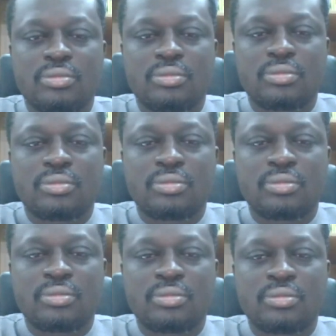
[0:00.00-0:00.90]

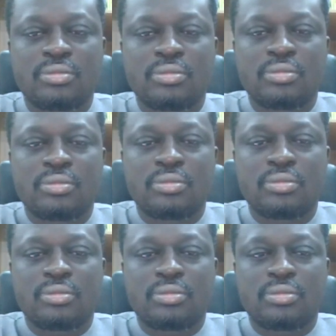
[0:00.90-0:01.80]

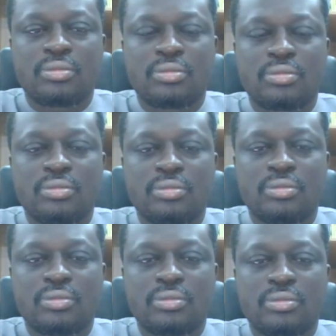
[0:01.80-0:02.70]

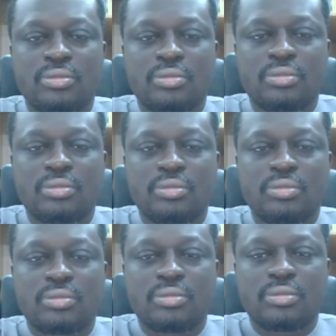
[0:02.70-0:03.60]

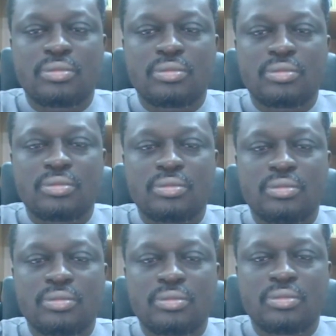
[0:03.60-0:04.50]

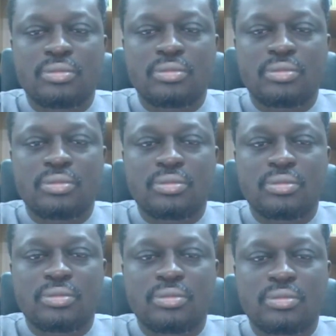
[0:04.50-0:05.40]

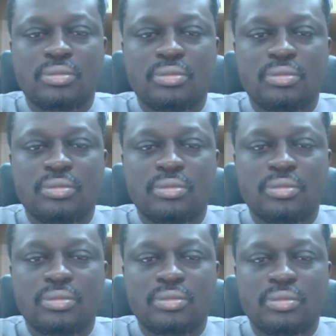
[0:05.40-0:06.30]

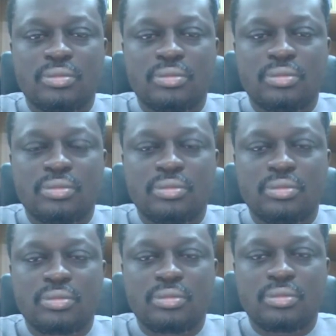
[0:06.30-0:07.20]

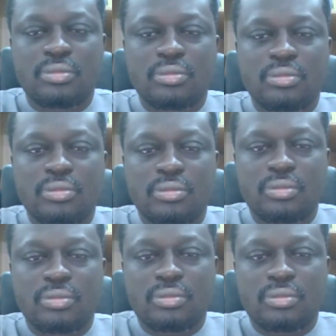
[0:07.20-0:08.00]
(not speaking)